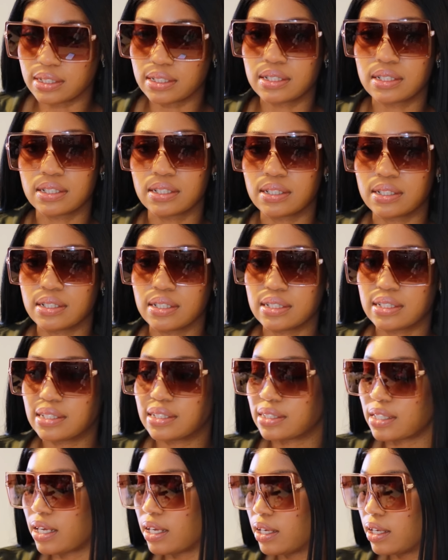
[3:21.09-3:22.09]
This is the
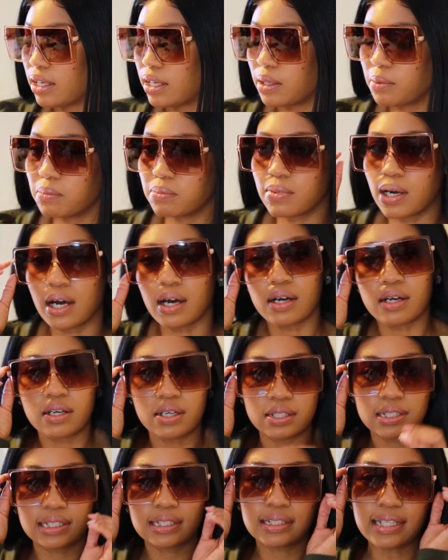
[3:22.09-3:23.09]
same
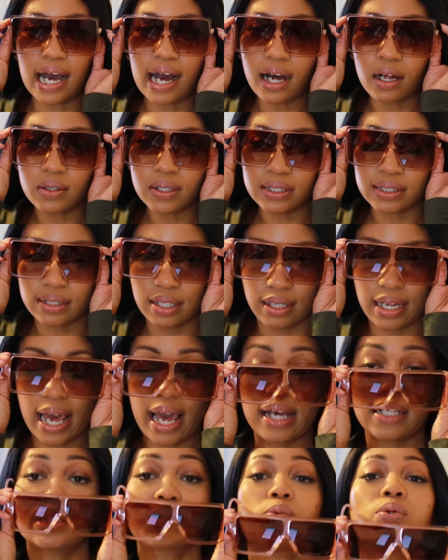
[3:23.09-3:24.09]
uh, style as the
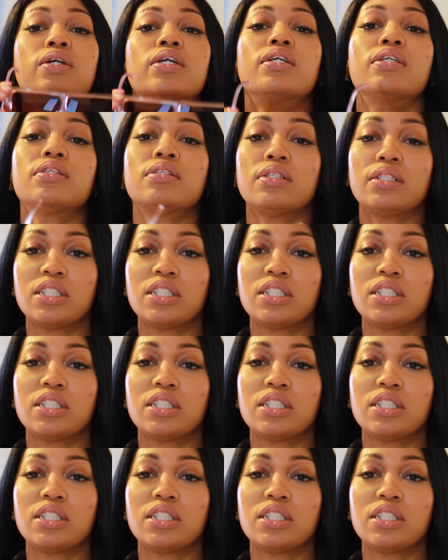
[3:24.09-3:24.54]
last one.